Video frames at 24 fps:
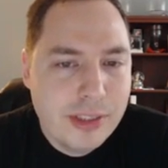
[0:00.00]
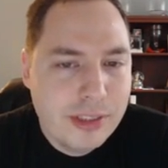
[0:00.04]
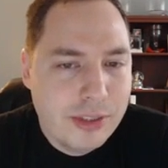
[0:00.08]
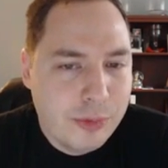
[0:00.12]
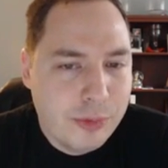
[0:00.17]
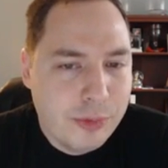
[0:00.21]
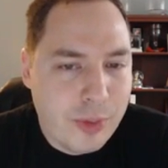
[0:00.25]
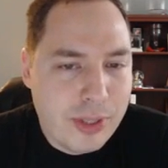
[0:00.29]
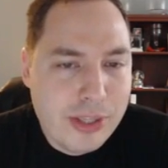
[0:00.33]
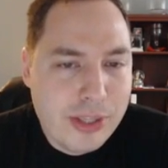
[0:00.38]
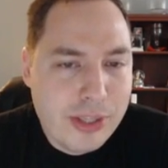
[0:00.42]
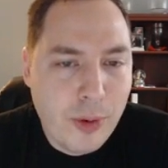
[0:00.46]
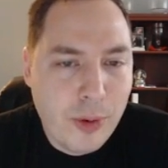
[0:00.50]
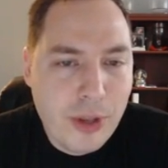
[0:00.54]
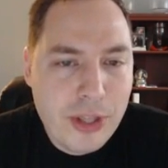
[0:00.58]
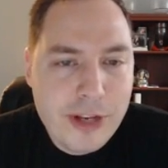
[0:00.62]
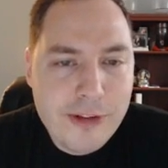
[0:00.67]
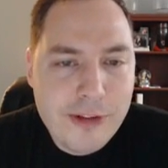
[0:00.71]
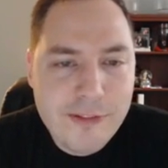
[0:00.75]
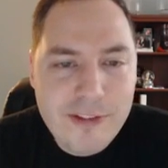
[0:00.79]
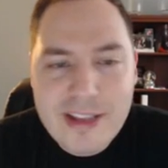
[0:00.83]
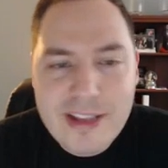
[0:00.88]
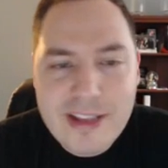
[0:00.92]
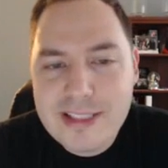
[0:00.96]
With no other
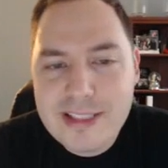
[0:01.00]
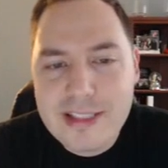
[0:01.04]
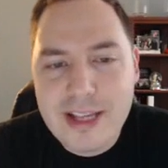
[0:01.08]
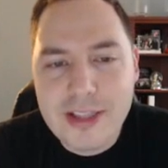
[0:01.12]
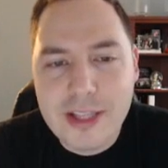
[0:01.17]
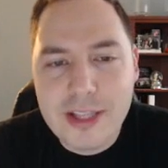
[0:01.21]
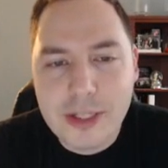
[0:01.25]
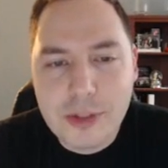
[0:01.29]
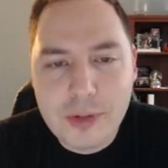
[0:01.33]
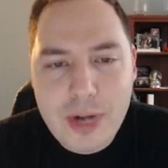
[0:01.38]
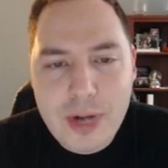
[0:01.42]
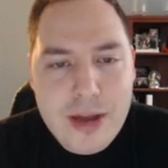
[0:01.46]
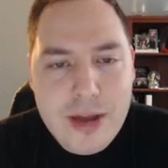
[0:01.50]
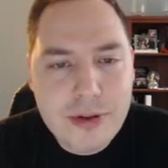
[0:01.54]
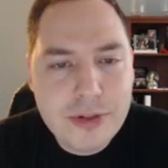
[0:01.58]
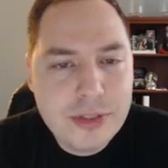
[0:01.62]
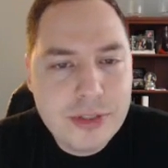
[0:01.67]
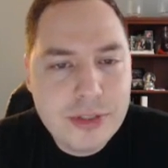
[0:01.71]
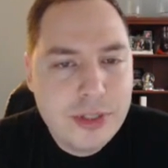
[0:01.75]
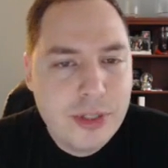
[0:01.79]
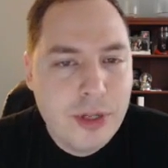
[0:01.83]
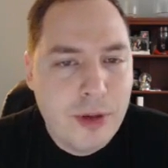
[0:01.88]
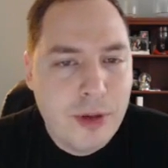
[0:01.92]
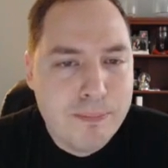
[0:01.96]
defenses on the ground,
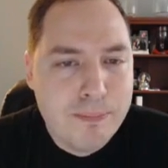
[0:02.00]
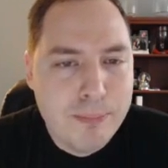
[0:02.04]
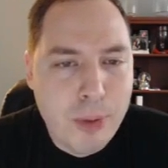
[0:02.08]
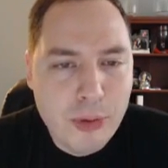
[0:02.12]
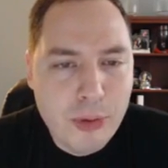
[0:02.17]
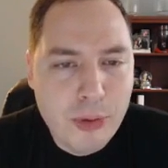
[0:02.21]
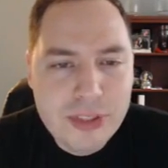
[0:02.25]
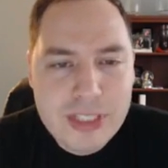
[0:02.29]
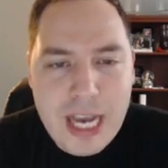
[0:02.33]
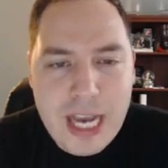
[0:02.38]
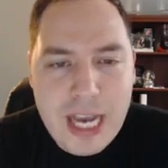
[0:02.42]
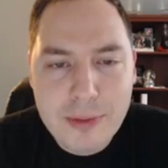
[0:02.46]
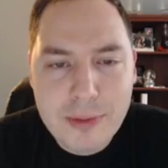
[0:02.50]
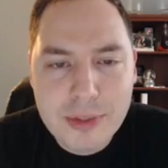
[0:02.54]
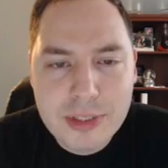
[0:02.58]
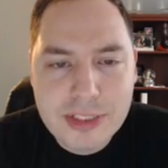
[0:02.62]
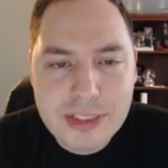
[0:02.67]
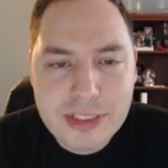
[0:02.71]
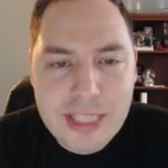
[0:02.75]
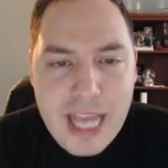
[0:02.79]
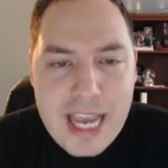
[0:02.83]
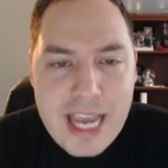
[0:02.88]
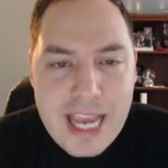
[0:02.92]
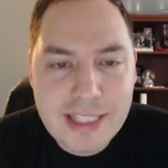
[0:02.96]
both towers
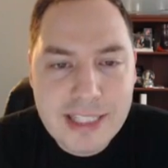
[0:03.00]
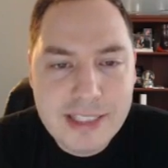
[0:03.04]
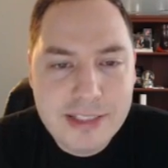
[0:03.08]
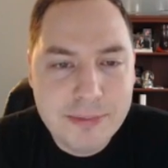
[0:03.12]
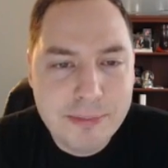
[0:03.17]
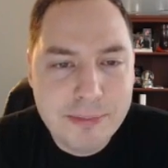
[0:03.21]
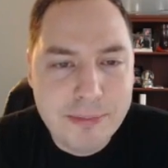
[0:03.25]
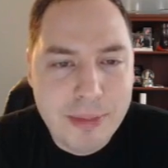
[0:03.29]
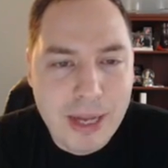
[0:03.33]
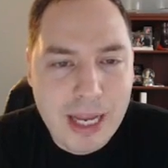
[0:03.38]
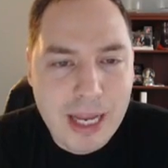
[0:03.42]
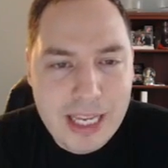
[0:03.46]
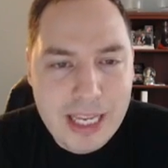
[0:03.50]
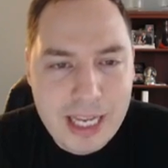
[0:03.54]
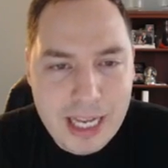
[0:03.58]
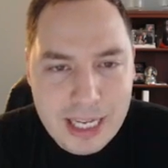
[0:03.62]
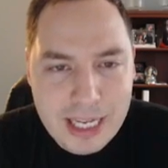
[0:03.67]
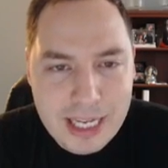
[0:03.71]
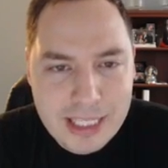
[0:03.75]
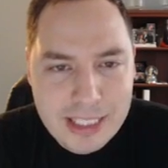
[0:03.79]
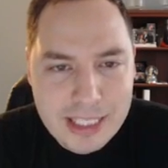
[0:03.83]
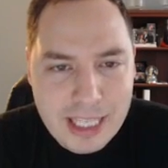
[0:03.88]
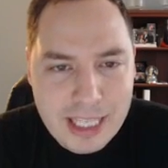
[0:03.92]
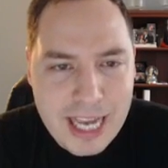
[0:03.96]
tanked by
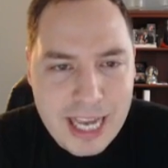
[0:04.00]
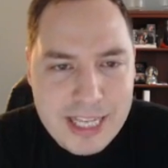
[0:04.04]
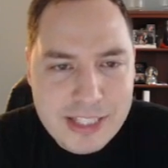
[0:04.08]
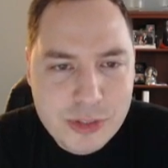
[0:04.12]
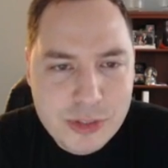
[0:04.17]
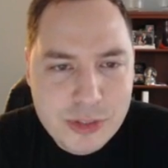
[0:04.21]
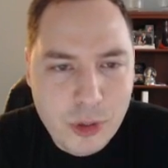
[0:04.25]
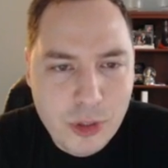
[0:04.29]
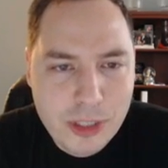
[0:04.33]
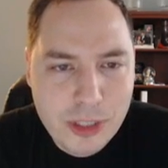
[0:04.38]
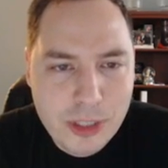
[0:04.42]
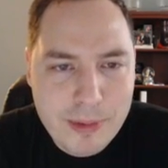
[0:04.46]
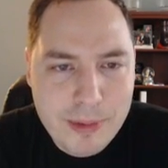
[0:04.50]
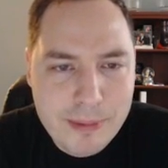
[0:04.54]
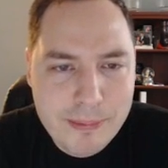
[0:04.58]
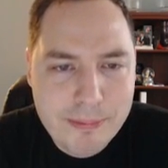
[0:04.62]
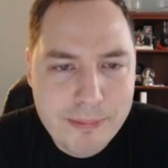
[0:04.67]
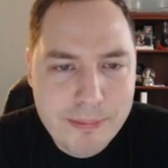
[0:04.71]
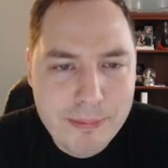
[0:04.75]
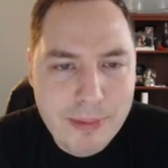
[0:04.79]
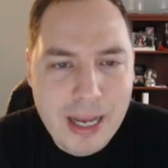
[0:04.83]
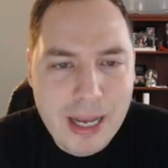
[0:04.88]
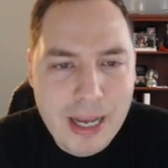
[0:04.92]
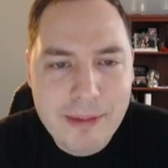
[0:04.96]
Ice Golem and
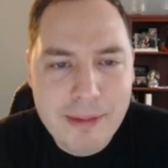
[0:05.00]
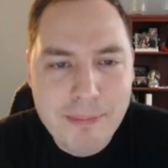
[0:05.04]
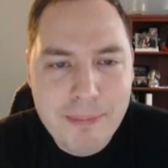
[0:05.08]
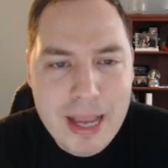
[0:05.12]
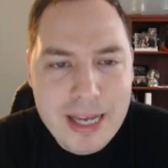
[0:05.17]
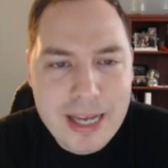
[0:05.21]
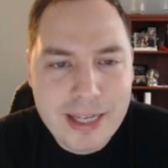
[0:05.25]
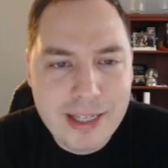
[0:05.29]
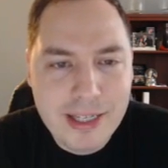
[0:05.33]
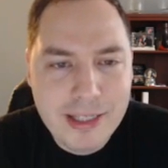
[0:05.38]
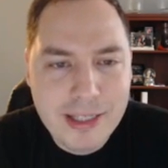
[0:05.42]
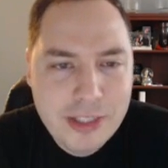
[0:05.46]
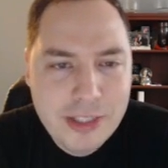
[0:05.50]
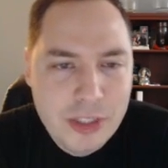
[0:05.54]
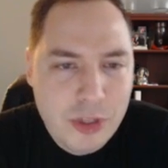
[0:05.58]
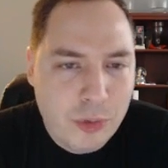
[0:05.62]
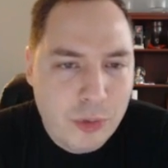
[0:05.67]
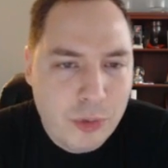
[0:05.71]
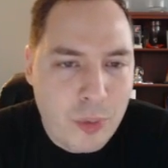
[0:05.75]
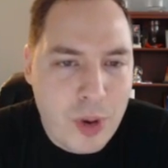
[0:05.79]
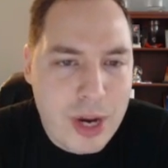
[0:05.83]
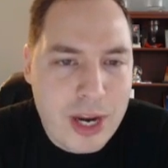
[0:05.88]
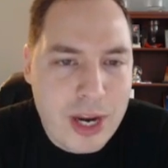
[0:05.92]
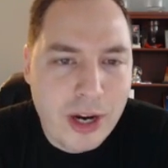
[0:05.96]
by P.E.K.K.A,
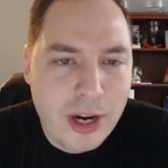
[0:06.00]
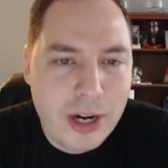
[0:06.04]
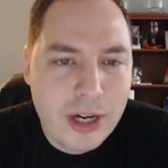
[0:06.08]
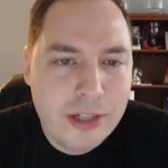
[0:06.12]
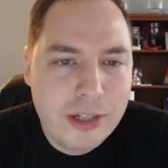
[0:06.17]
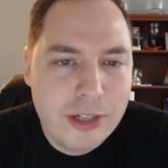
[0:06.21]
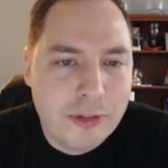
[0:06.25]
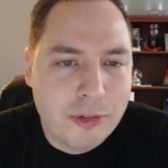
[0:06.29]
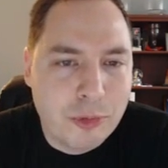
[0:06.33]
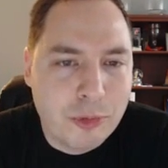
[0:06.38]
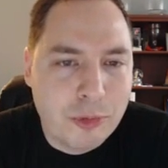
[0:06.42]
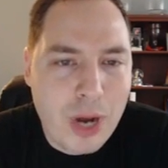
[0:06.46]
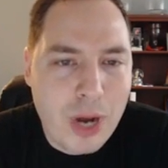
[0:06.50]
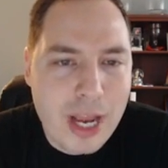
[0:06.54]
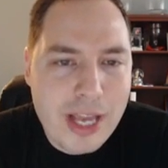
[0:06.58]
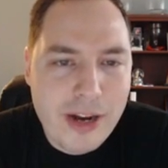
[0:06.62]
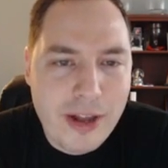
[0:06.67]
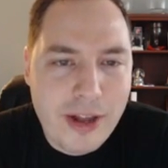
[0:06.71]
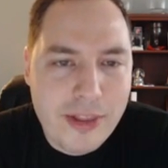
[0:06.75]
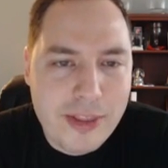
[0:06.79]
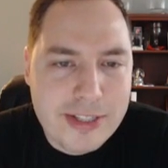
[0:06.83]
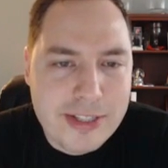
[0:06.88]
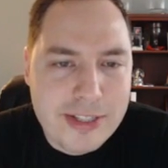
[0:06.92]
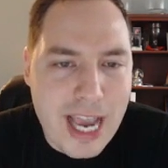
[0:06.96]
we are right on
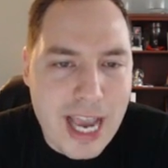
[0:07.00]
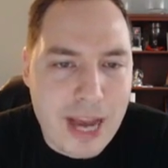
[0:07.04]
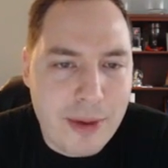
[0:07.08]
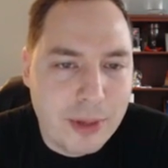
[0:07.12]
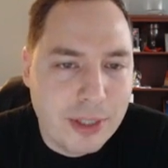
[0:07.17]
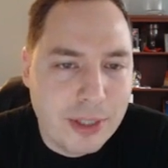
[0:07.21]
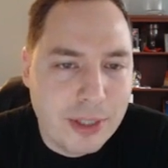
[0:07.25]
the tower.